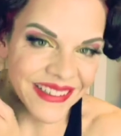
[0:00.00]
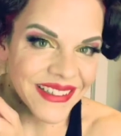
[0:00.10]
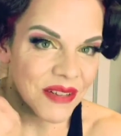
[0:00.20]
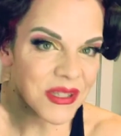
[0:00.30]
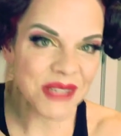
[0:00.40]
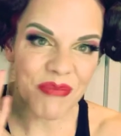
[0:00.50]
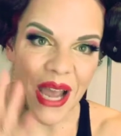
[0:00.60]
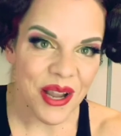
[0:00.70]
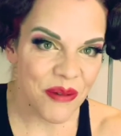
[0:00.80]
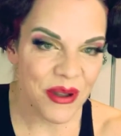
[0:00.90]
Wasn't
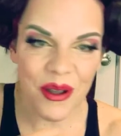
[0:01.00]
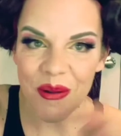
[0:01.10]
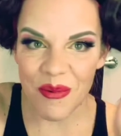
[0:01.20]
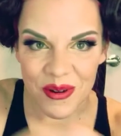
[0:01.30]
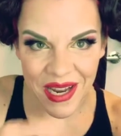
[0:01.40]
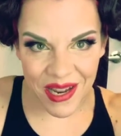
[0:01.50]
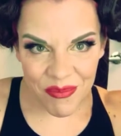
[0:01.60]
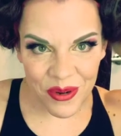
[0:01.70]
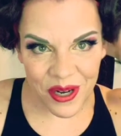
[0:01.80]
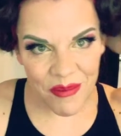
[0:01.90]
backcombing them or
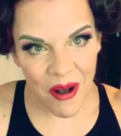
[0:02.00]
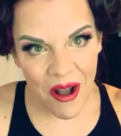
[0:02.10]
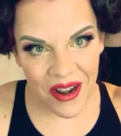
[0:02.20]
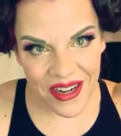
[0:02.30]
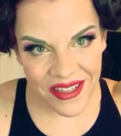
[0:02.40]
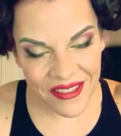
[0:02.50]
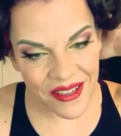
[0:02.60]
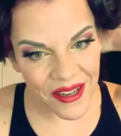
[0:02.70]
putting them on anything.